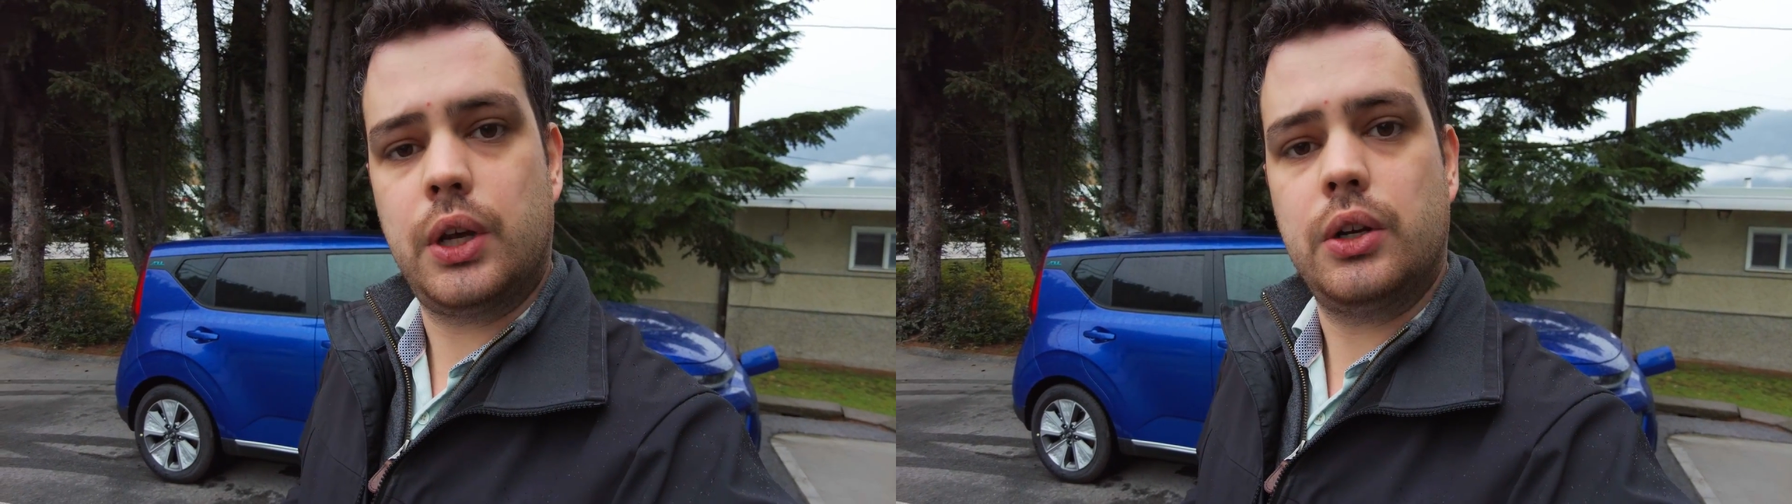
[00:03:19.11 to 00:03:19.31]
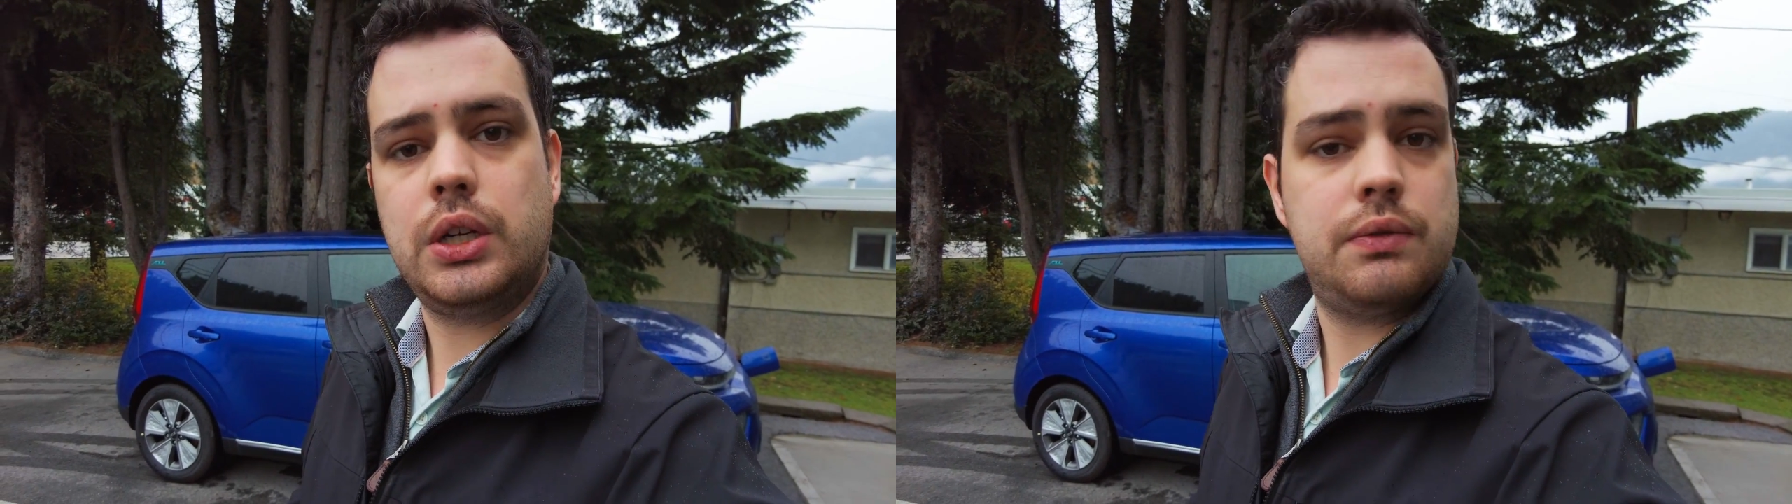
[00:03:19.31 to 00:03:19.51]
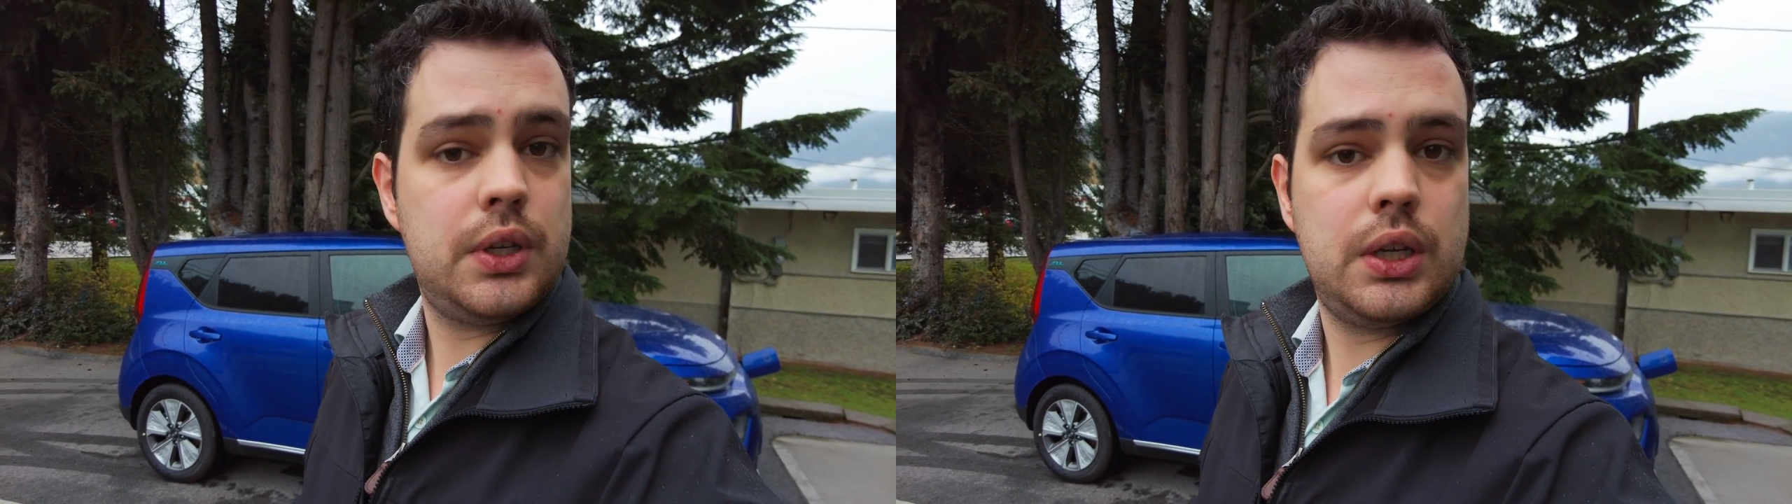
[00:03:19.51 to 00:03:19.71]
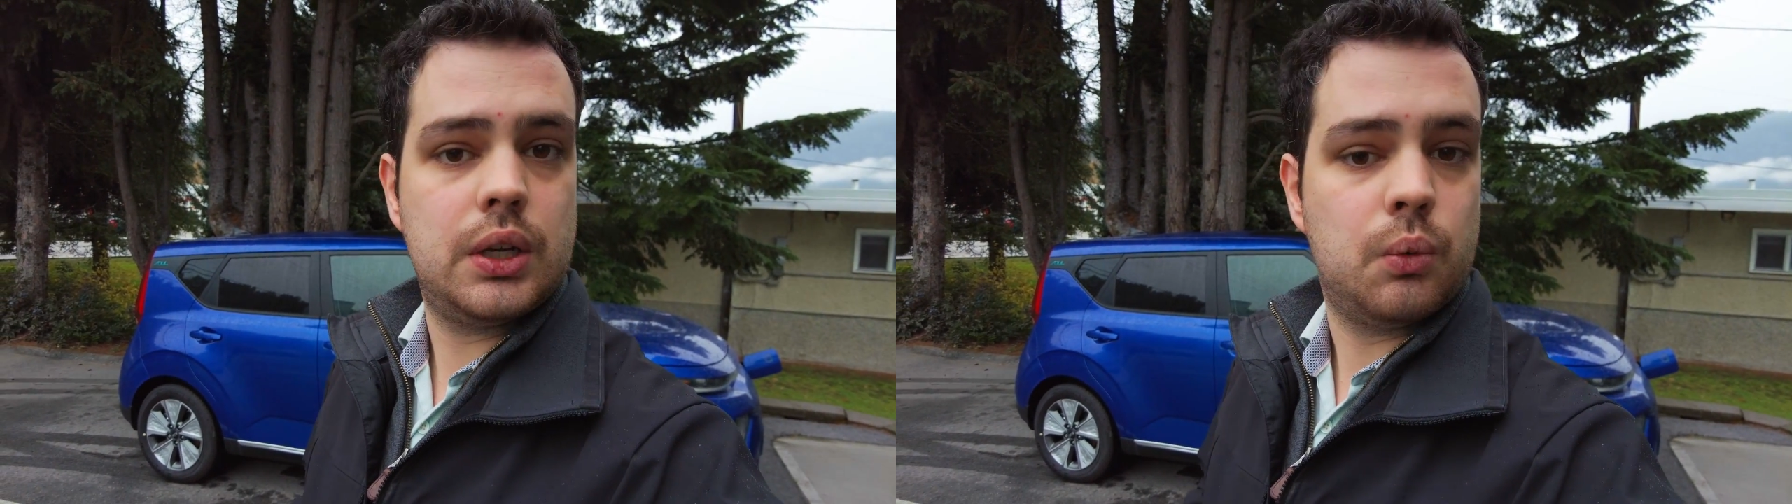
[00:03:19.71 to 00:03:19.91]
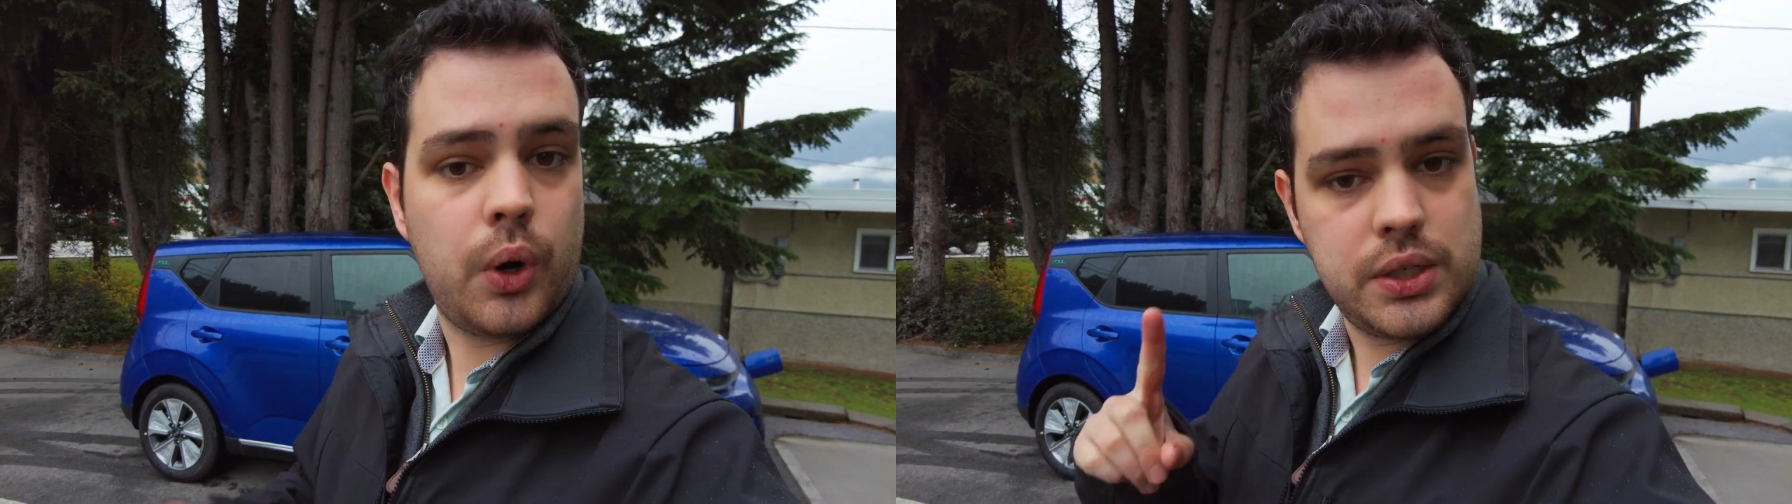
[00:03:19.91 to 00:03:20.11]
their EV
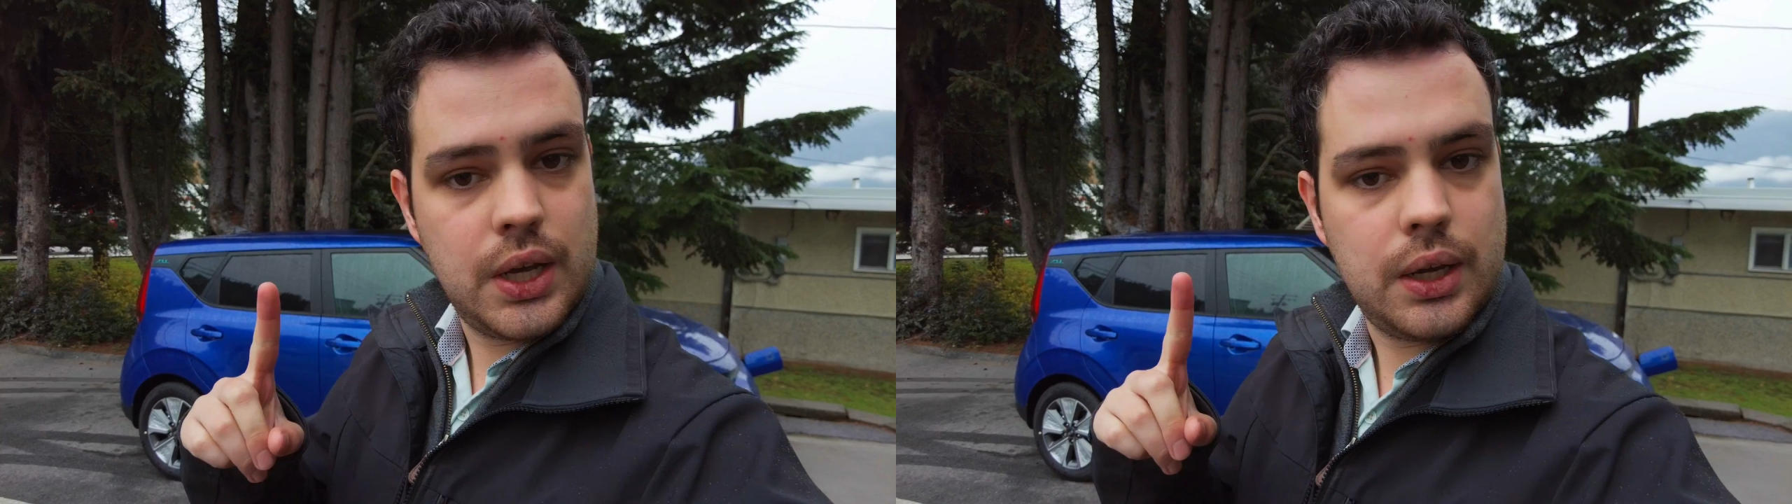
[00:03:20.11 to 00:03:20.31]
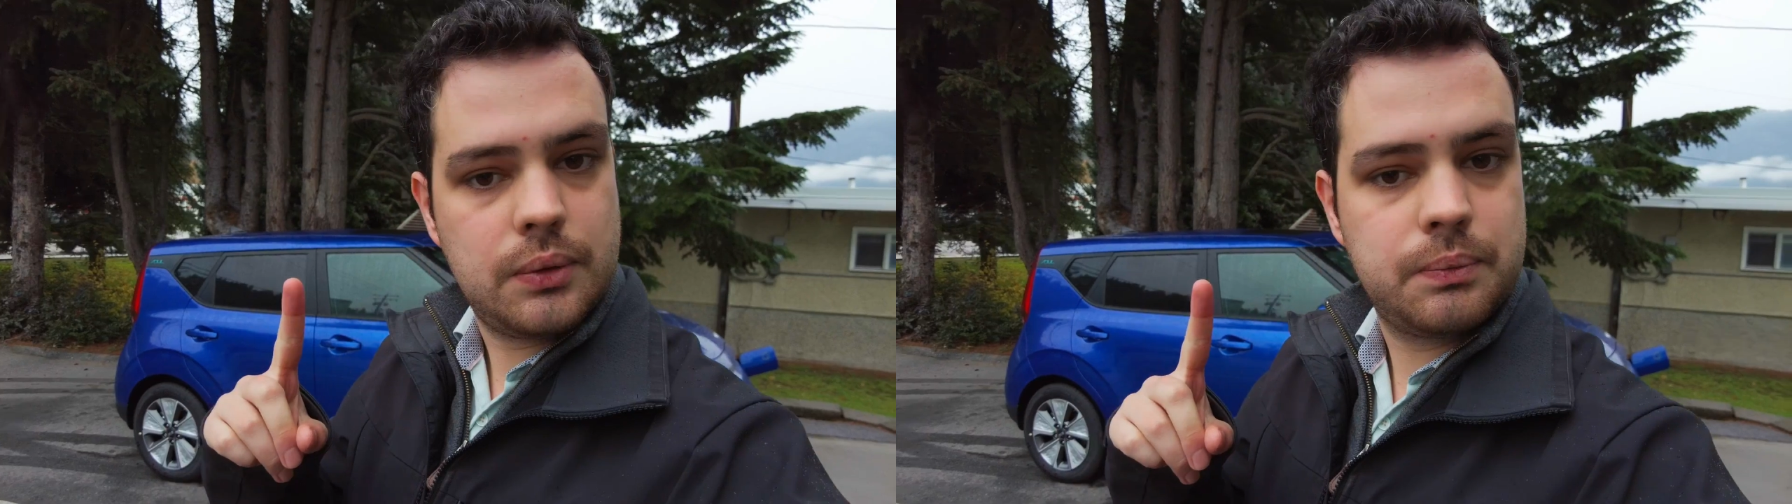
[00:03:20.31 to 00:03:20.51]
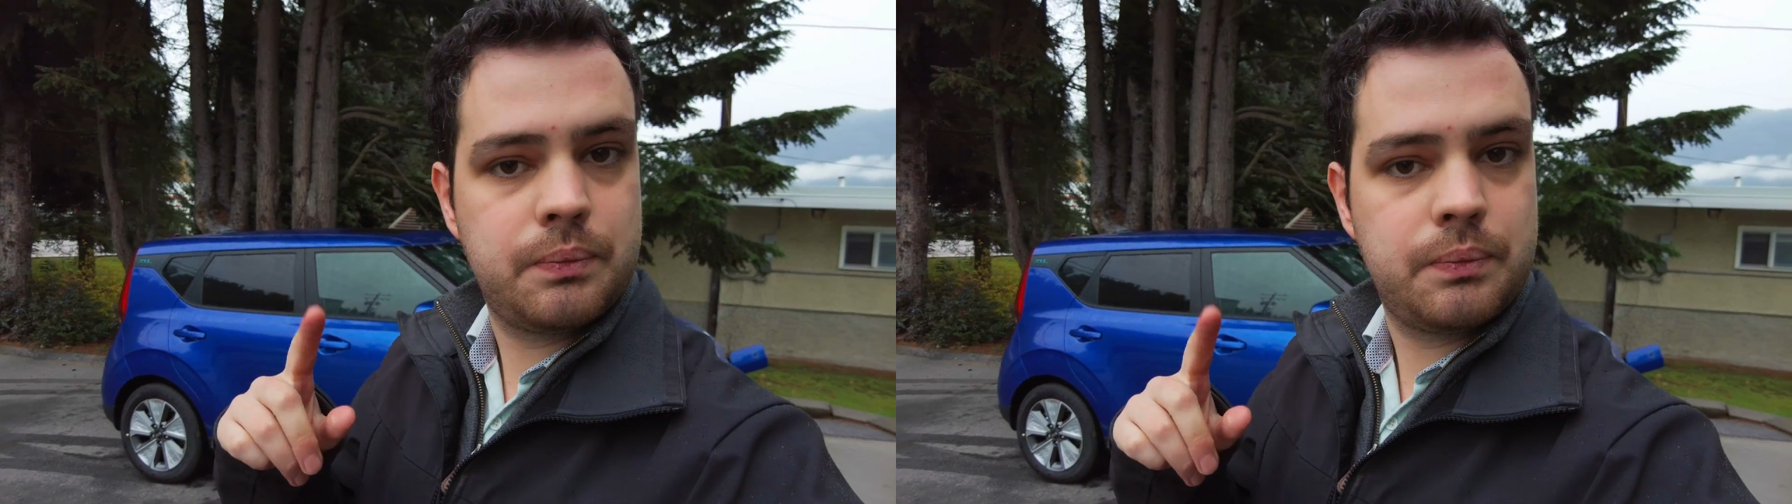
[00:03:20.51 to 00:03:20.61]
in one day.